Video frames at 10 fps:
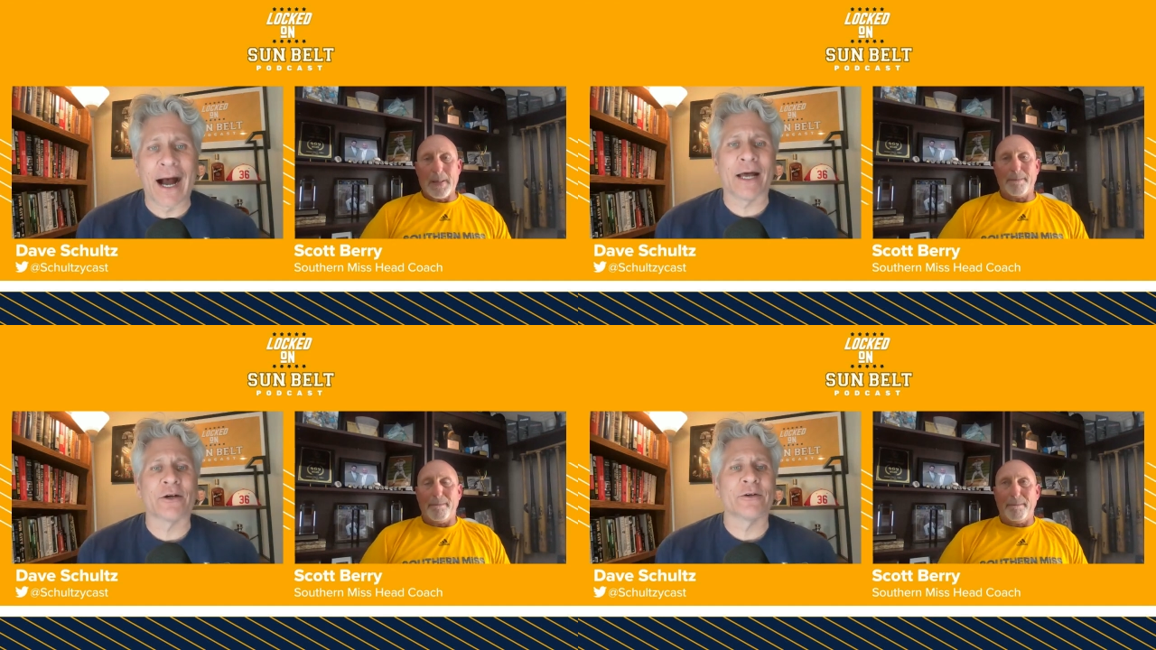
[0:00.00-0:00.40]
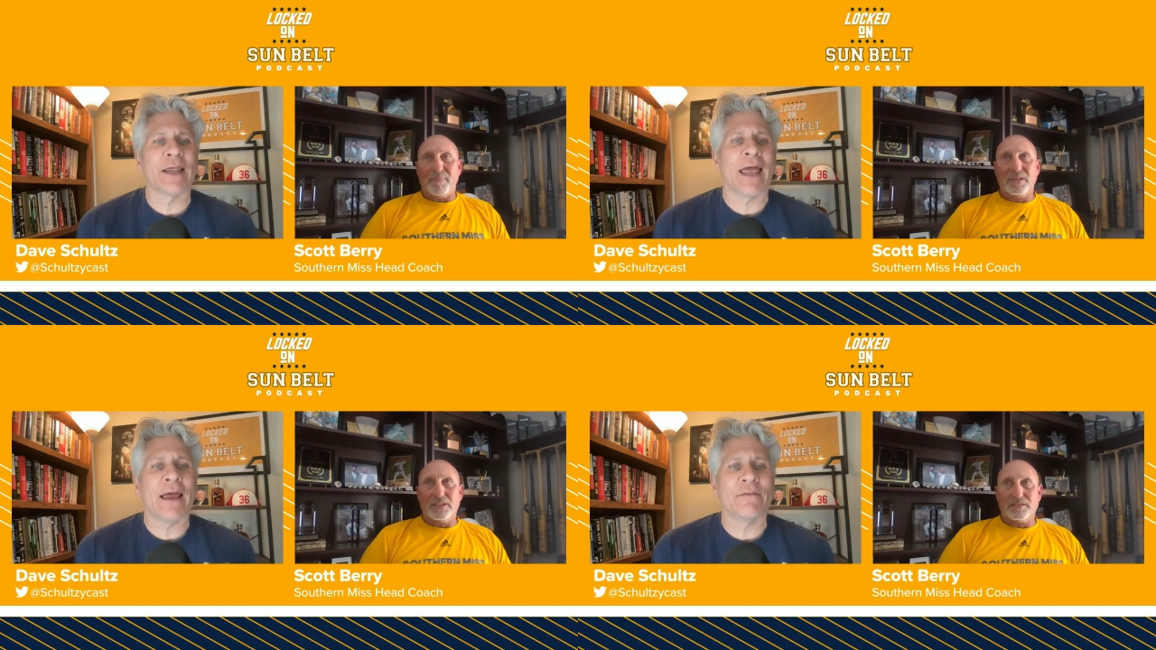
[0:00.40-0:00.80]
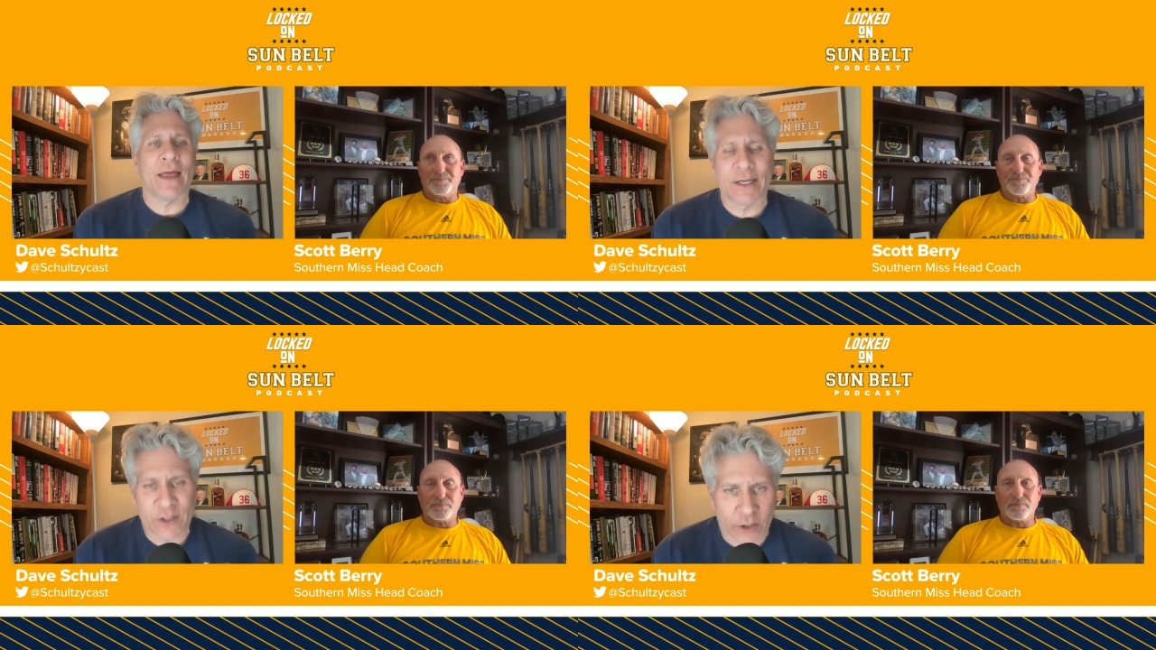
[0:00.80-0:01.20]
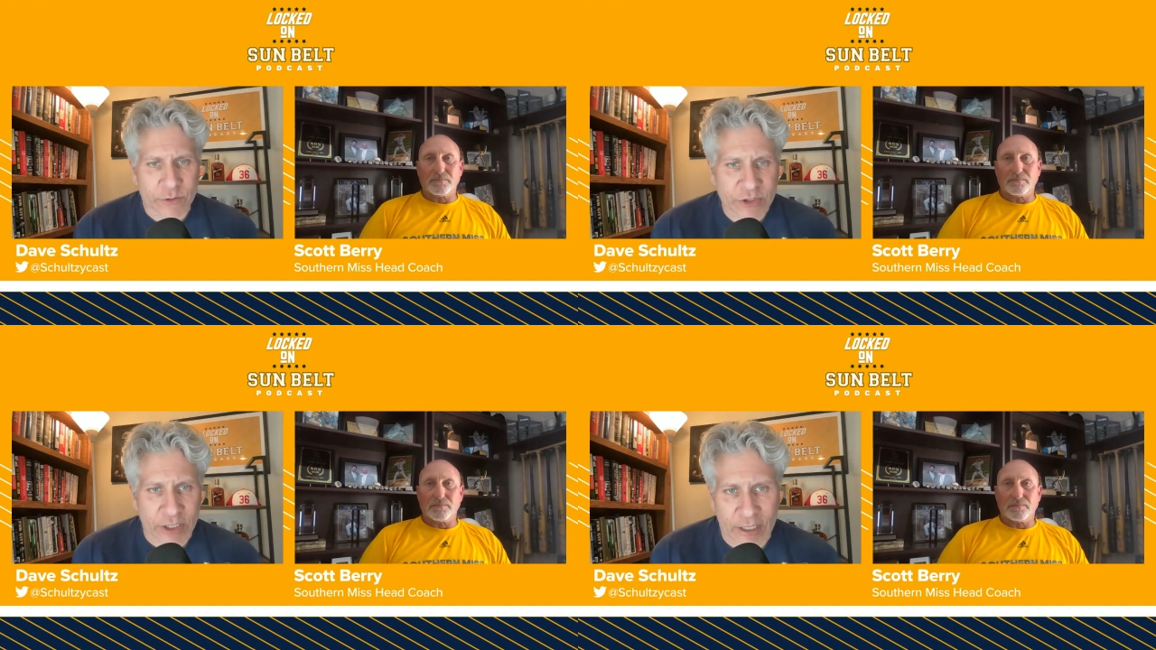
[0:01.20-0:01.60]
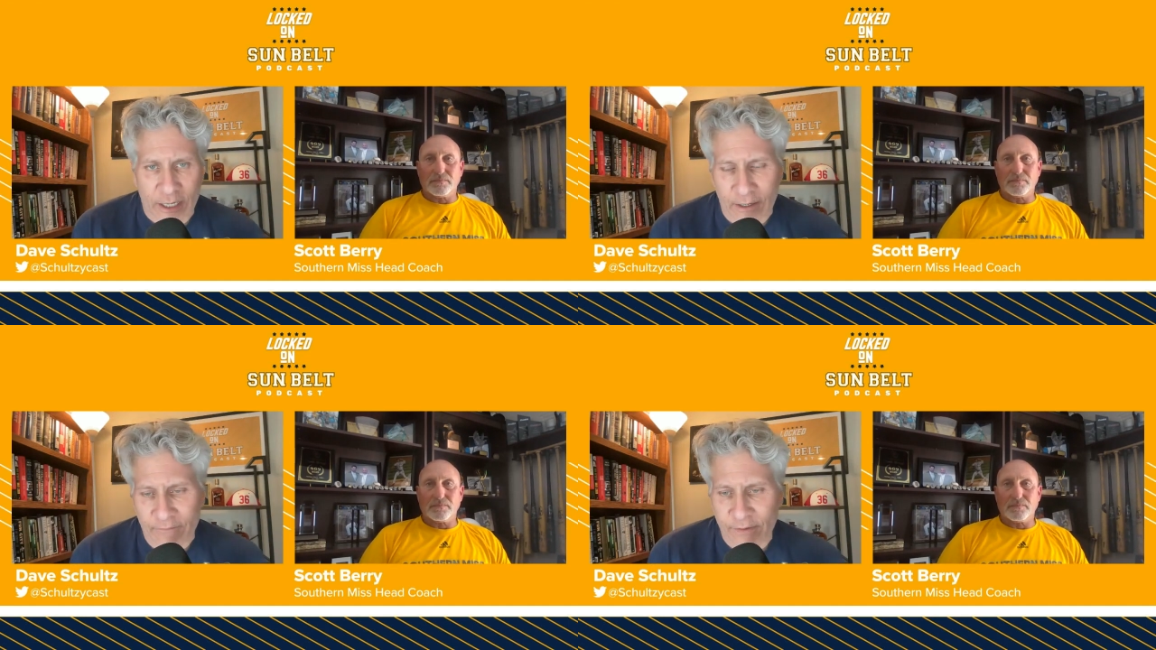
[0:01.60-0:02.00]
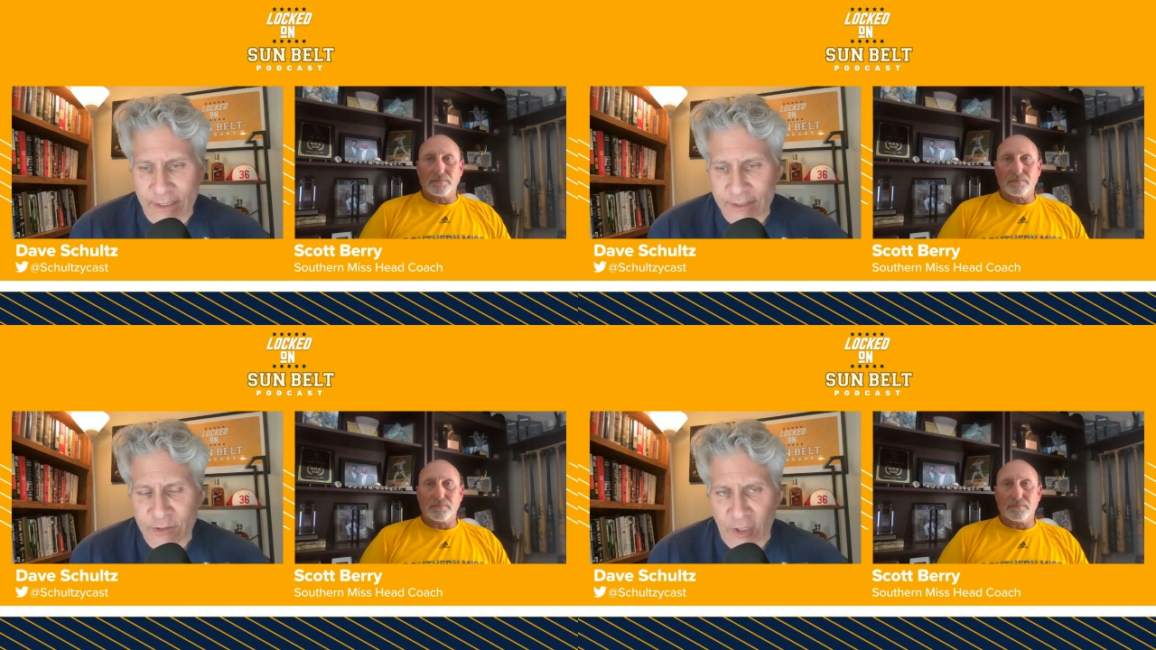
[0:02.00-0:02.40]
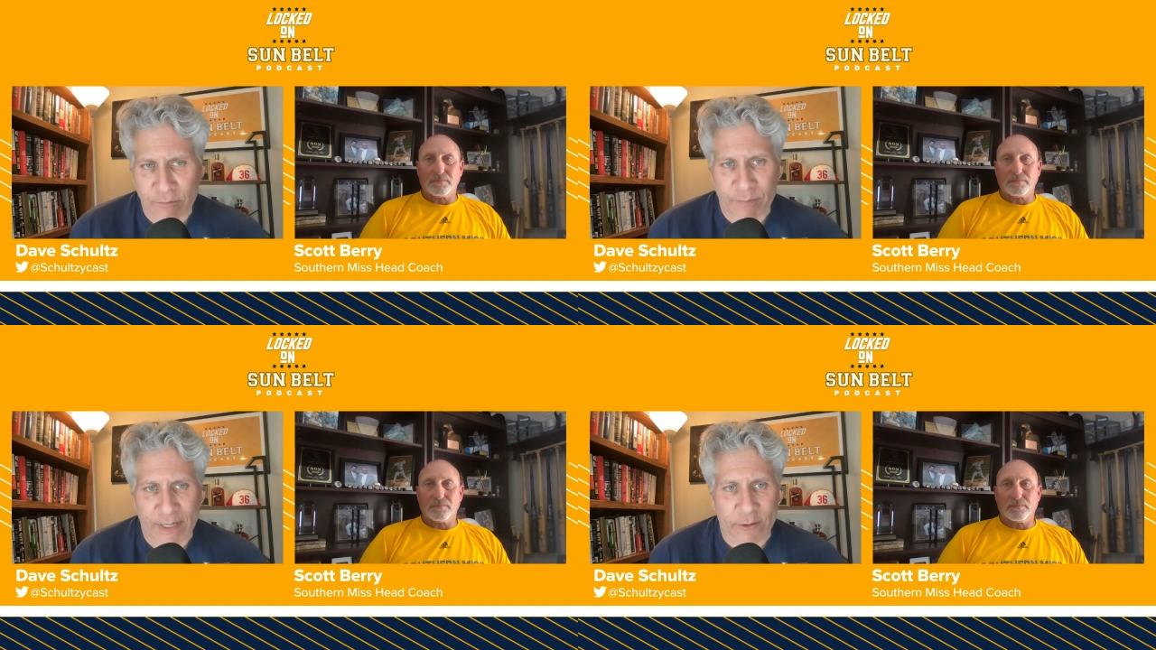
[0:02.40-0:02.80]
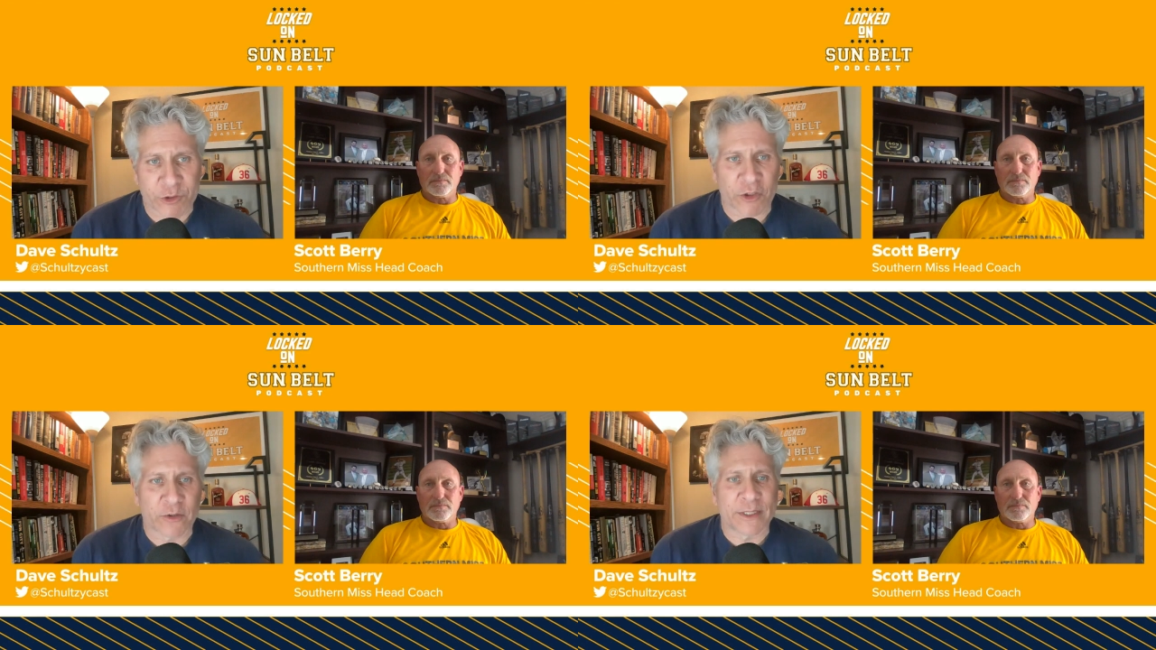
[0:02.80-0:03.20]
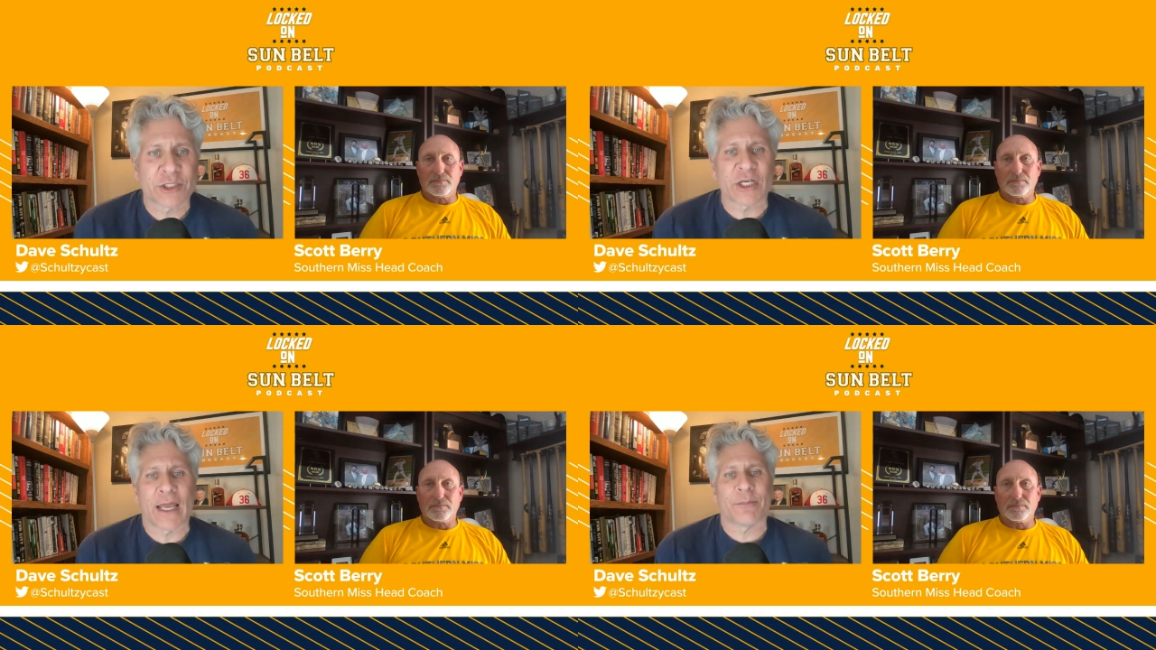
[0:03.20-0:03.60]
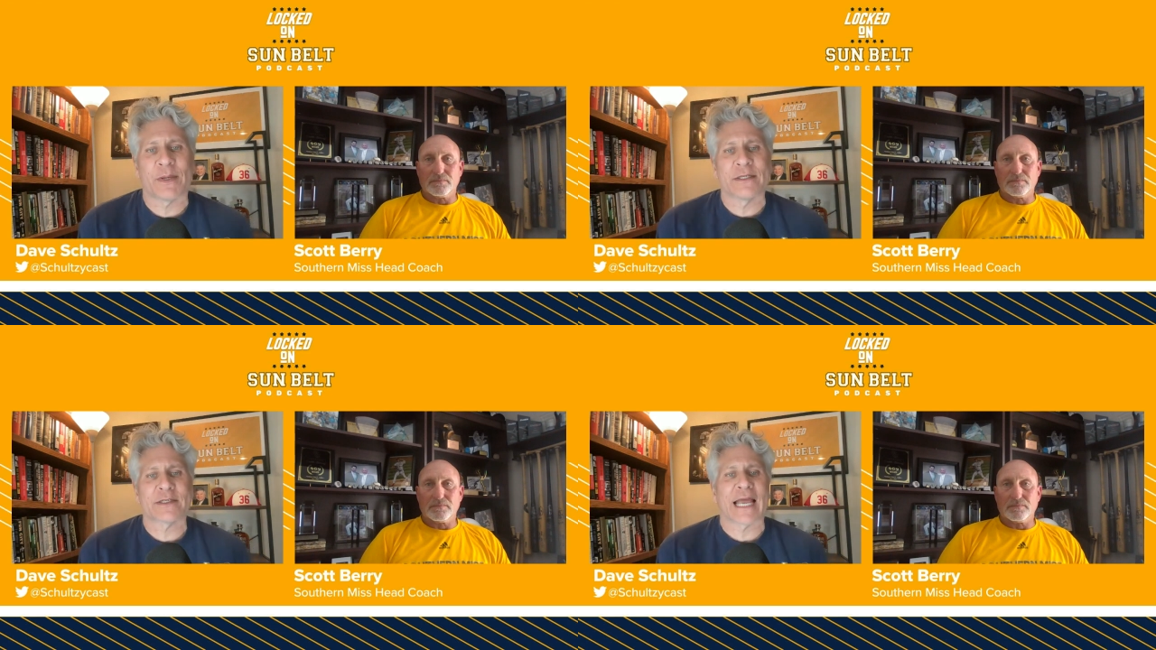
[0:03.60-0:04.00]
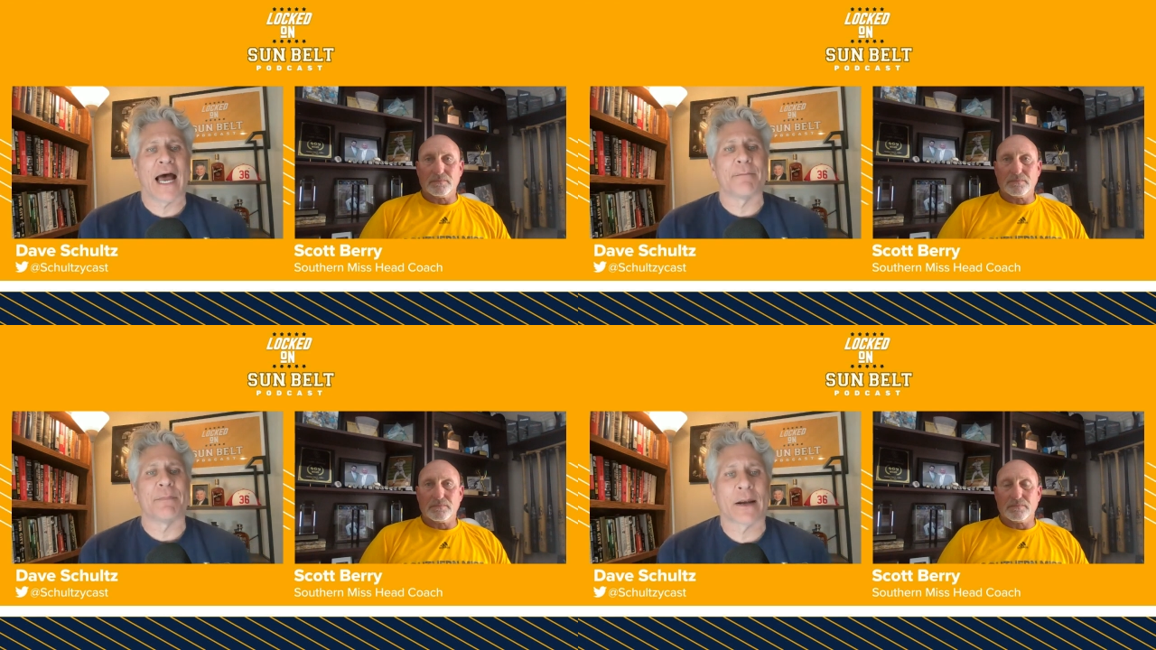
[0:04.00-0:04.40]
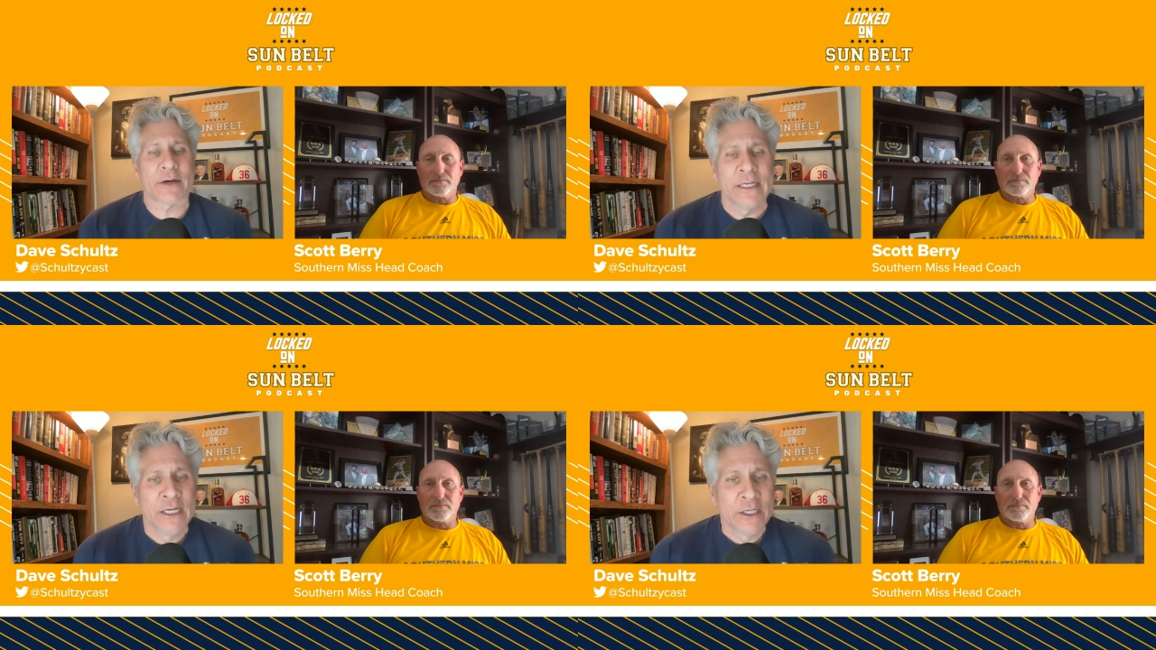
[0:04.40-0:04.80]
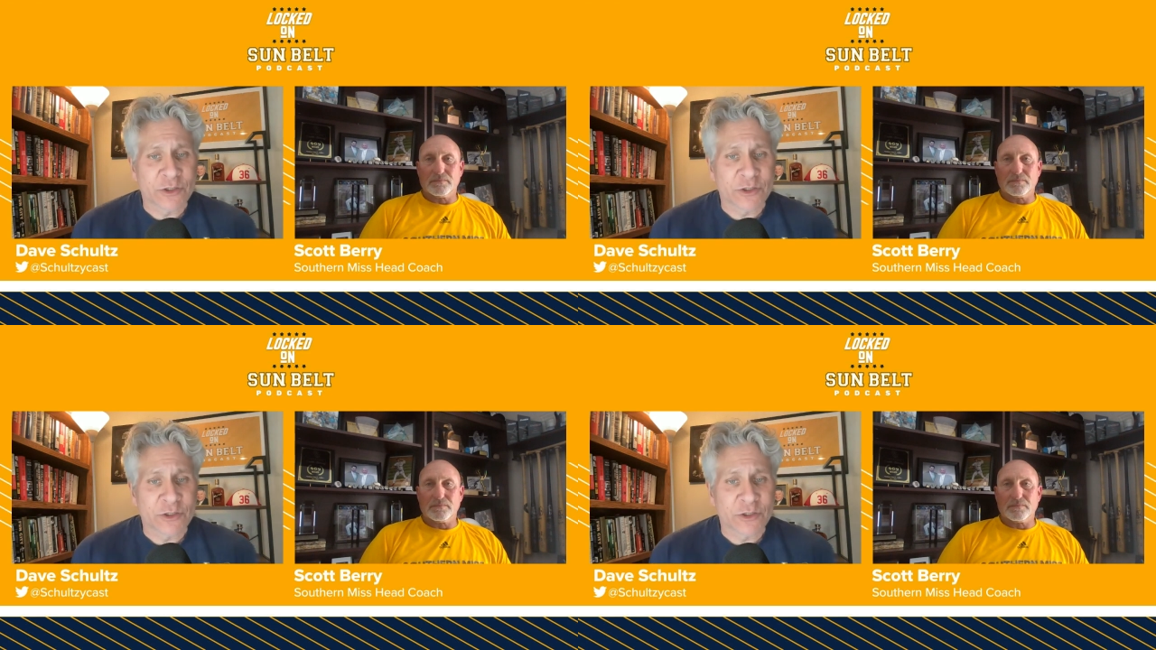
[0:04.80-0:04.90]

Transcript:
Speaker 1: Honored to have the head coach of the Sunbelt Tournament champion, Scott Berry.